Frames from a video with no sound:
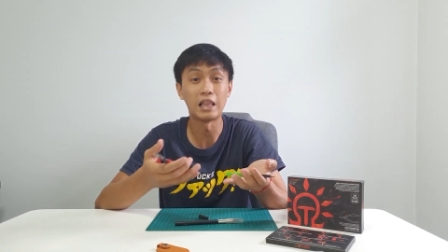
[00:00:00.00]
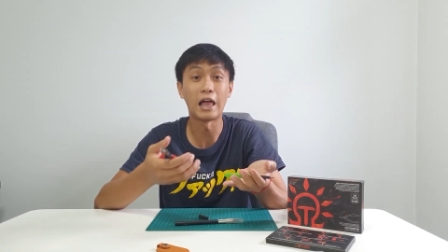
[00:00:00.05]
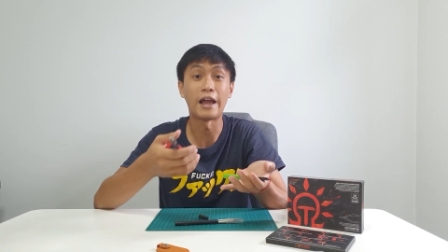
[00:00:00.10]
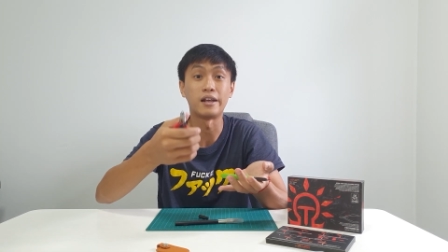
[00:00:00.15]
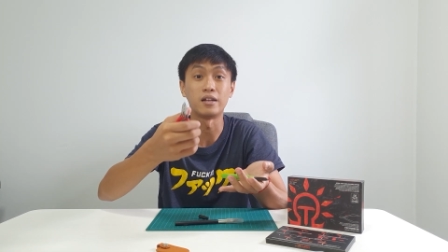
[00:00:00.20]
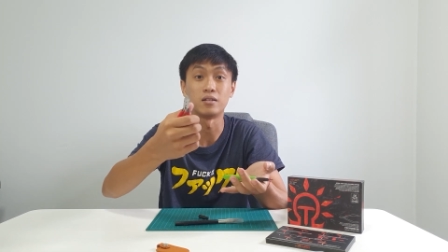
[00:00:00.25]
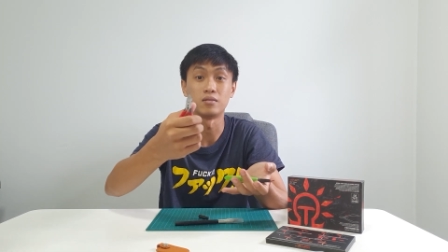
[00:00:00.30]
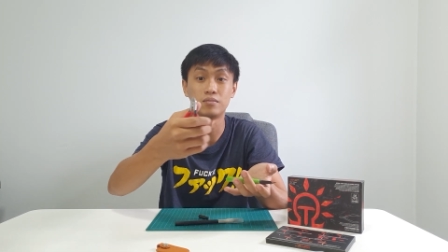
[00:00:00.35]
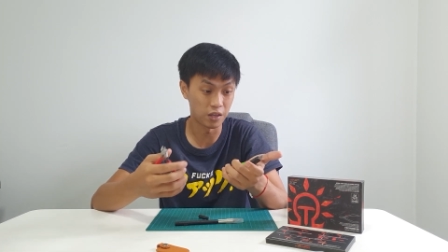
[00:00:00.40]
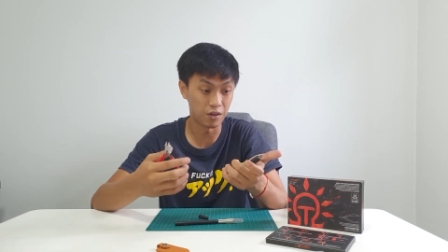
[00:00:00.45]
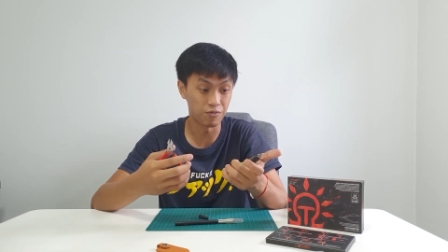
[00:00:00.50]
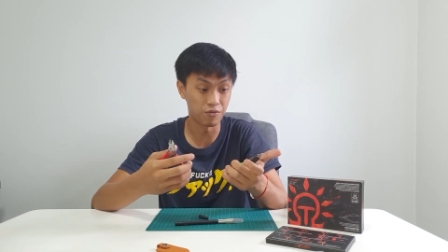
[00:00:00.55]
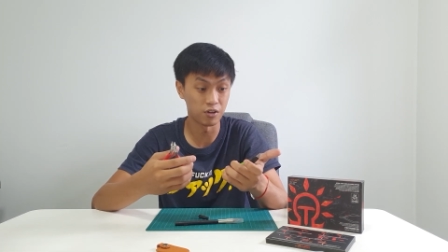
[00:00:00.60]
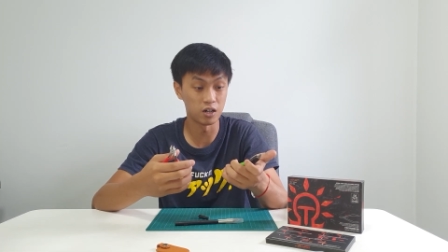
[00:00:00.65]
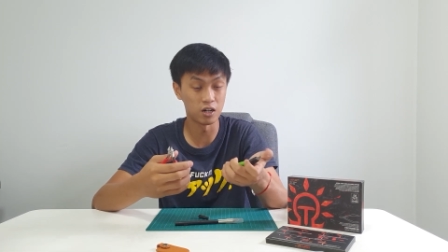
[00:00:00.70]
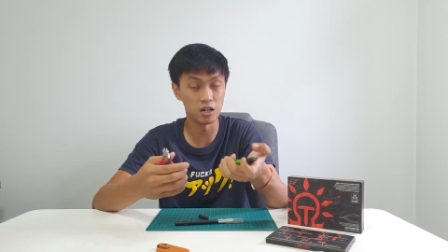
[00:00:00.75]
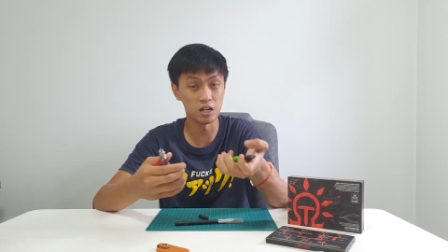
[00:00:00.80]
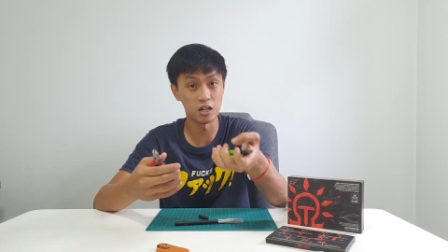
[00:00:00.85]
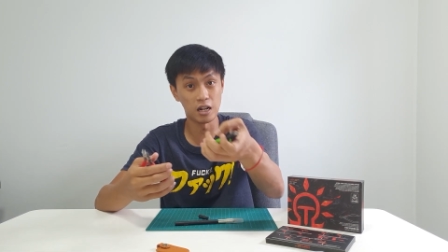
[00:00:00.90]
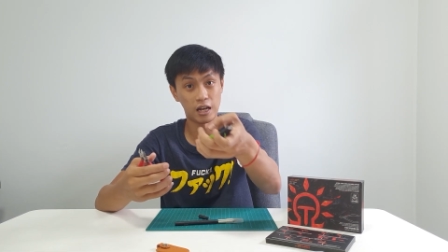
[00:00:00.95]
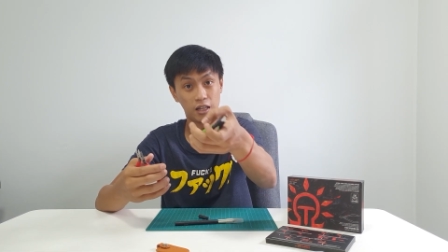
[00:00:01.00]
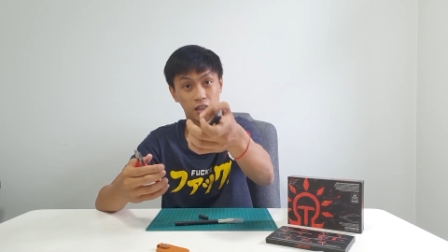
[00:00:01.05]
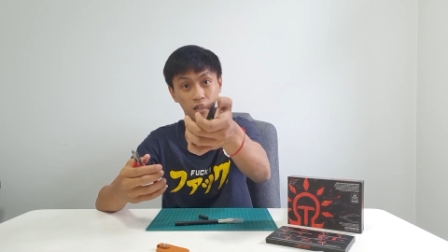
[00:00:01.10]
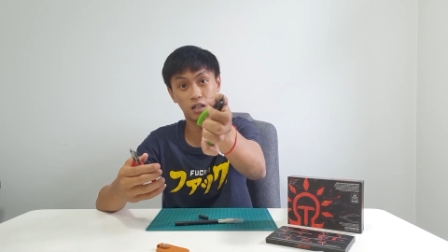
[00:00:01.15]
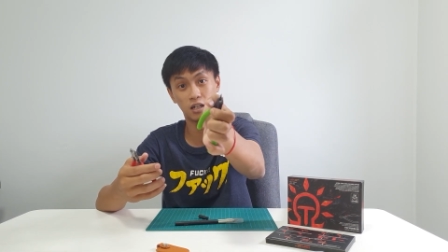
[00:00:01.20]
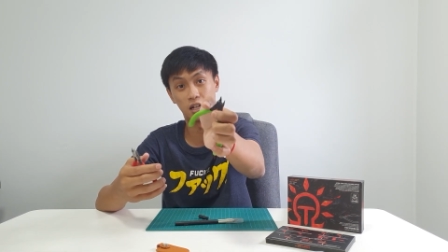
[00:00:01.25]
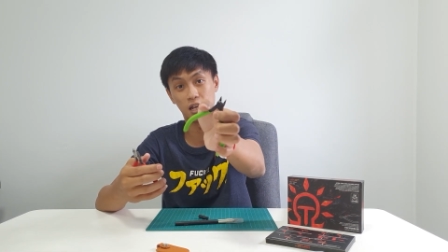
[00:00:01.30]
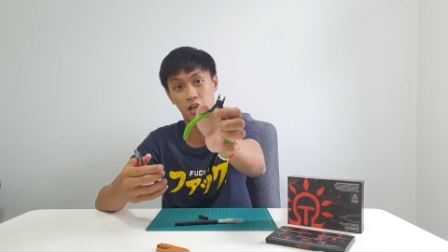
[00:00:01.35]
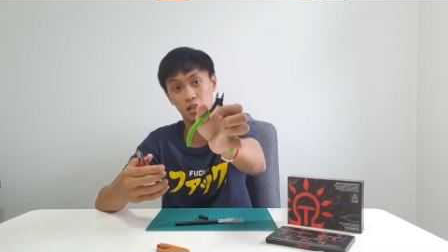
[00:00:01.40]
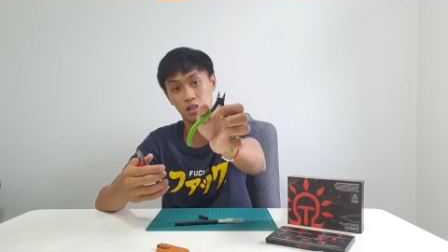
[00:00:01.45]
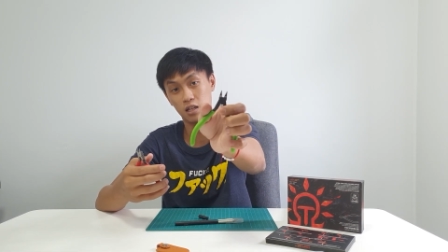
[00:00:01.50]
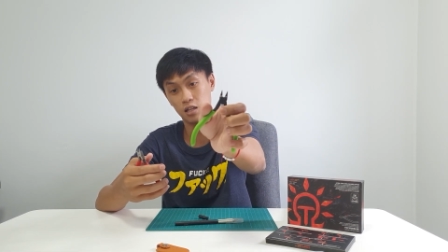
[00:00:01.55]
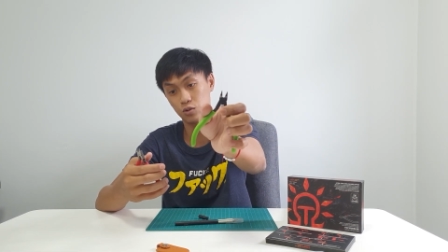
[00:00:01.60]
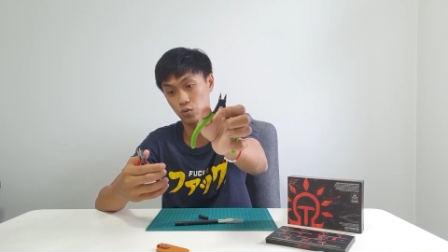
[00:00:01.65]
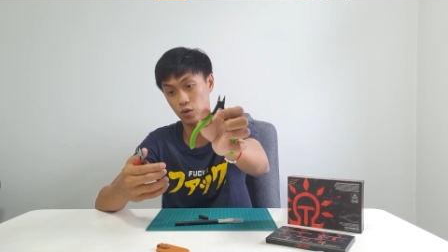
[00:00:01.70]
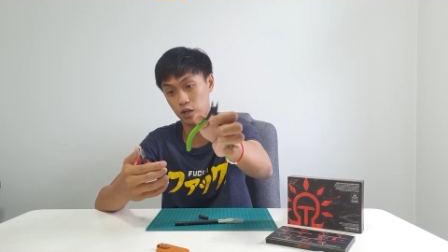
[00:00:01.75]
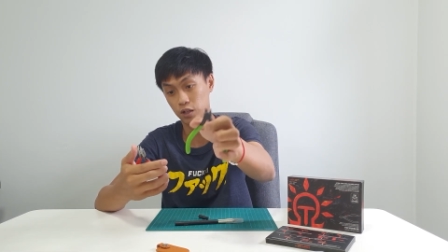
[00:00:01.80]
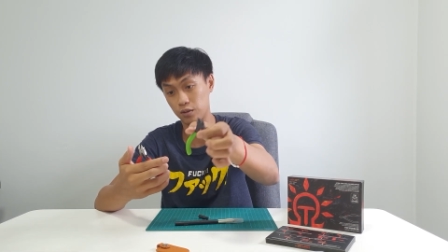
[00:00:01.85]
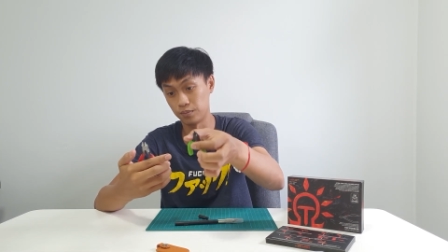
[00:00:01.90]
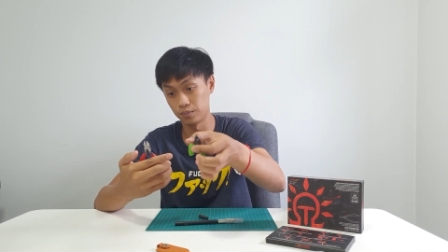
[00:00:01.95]
light, definitely lighter than
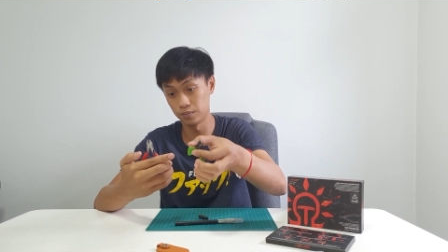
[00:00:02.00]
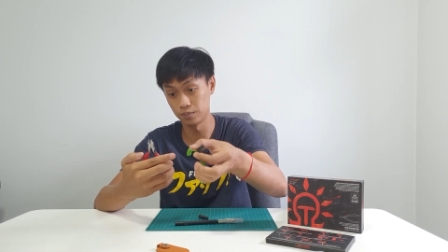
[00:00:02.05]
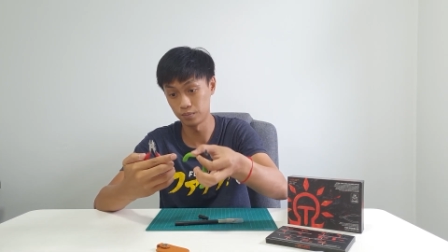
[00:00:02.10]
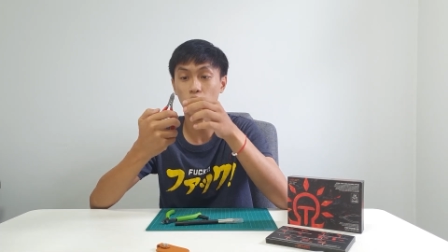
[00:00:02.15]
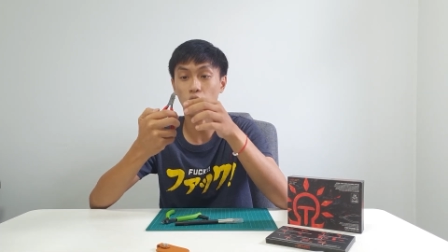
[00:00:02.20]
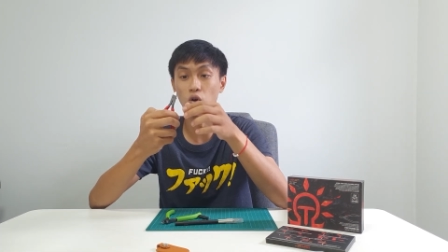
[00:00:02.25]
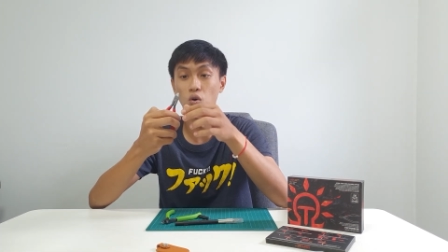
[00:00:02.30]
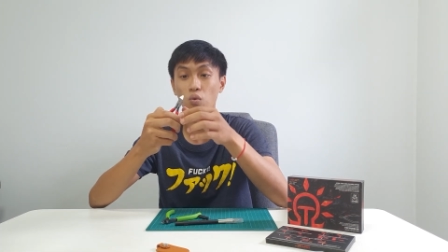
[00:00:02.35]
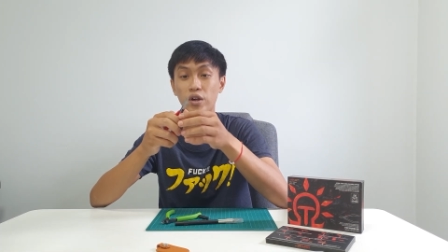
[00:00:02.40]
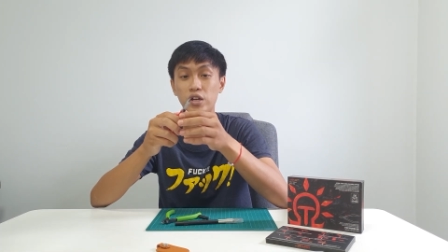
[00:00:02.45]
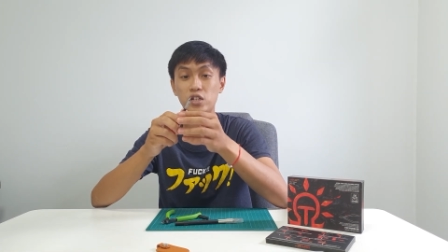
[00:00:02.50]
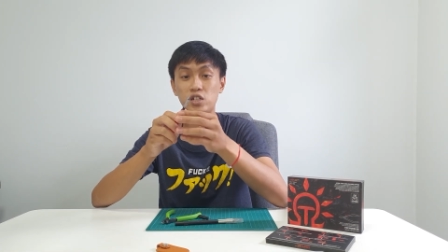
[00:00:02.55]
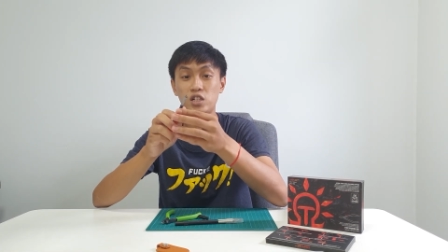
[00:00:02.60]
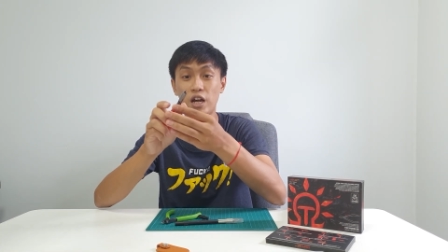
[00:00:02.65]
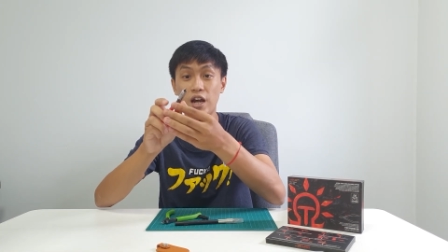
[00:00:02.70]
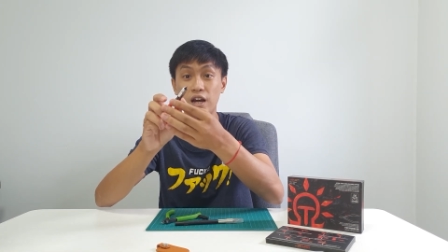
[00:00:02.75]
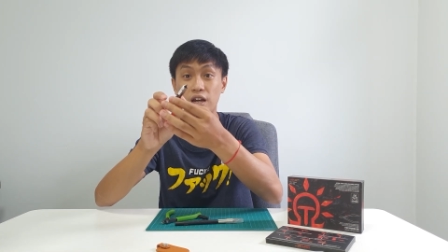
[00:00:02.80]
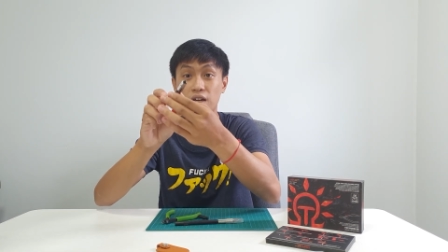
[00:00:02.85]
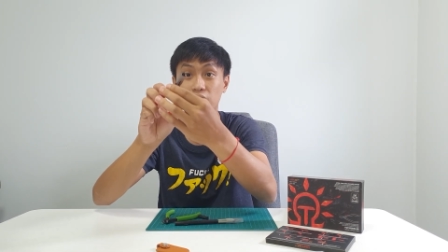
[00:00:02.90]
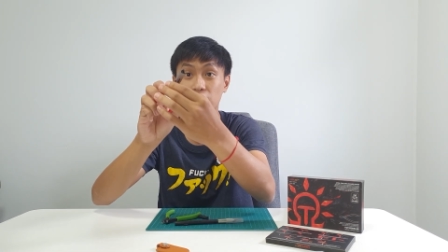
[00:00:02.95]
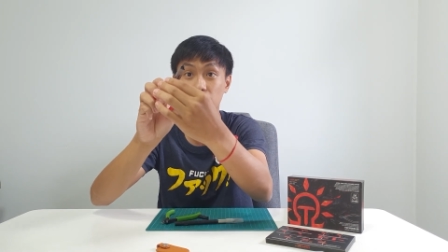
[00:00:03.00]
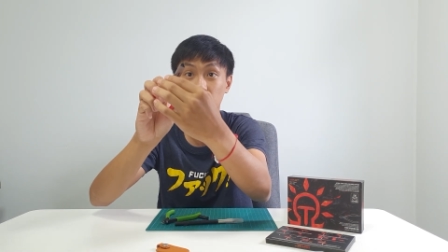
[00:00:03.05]
this one. Always check